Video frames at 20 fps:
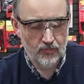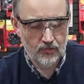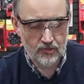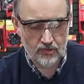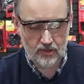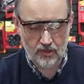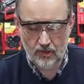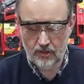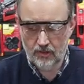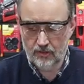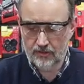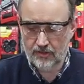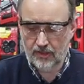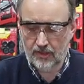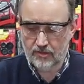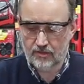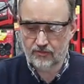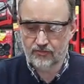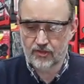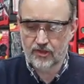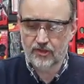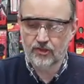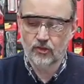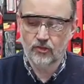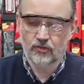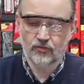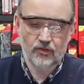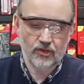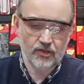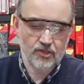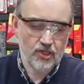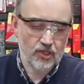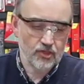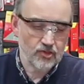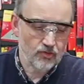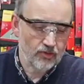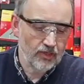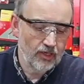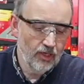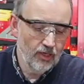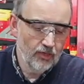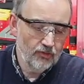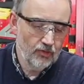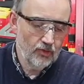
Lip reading: So that's a very useful accessory.